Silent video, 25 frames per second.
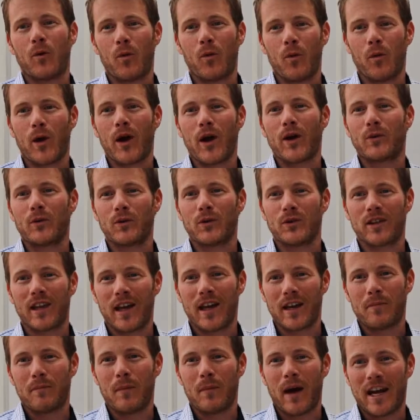where would
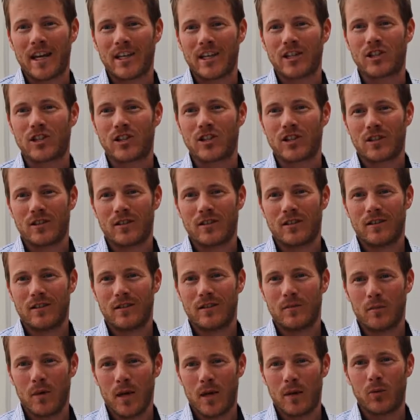they manage
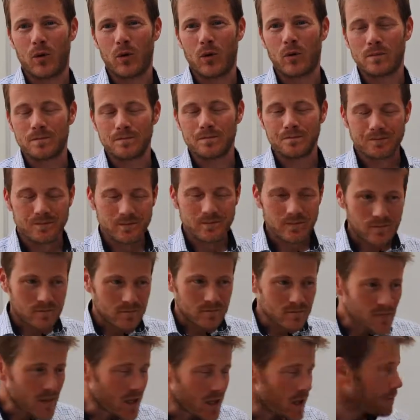people?
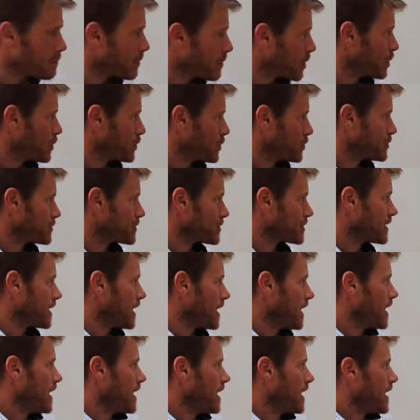Because
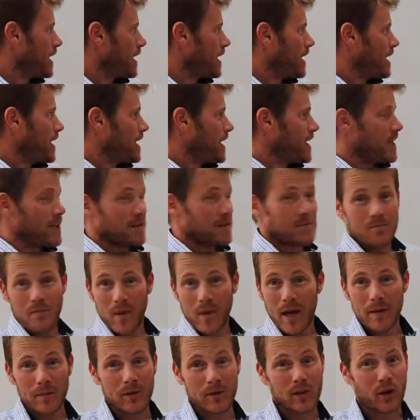it's
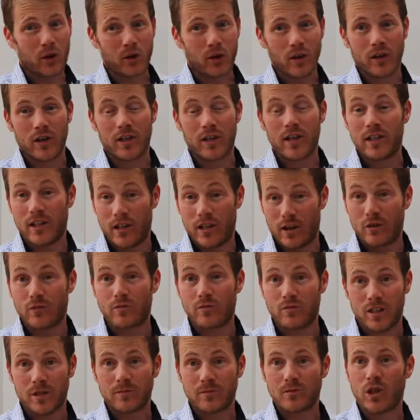maybe not
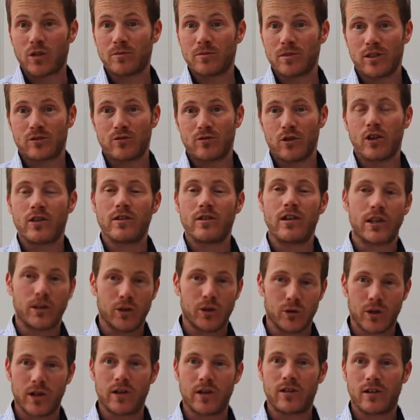sometimes it's right and
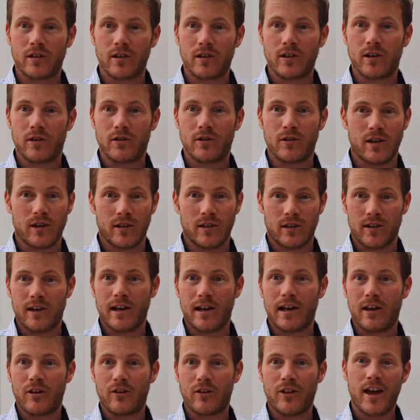you'll hit the
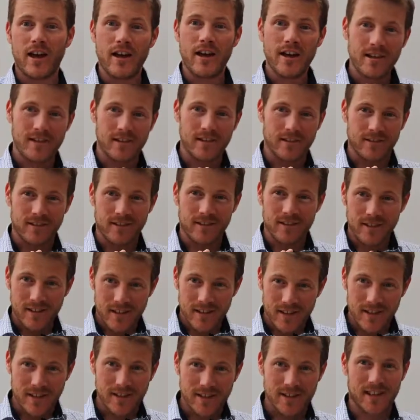nail on the head and
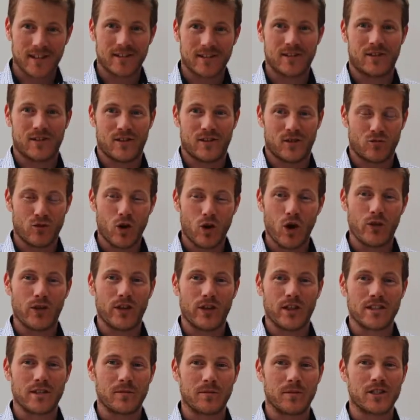it's the right
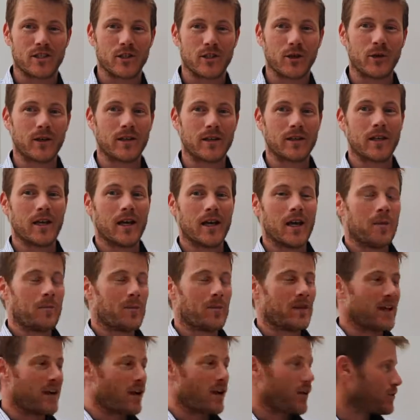thing to be doing,
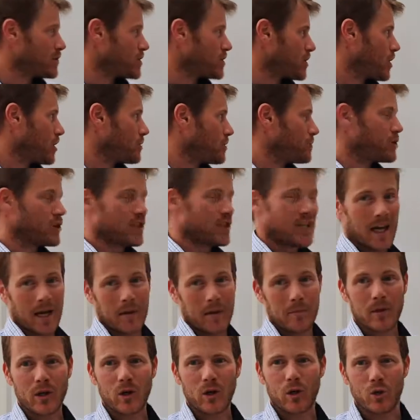but then other times you
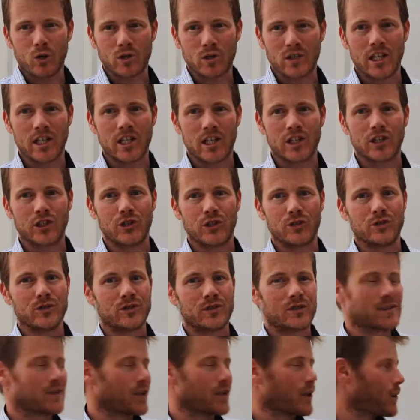can be causing issues.
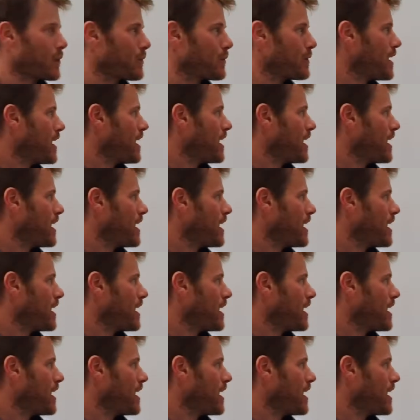So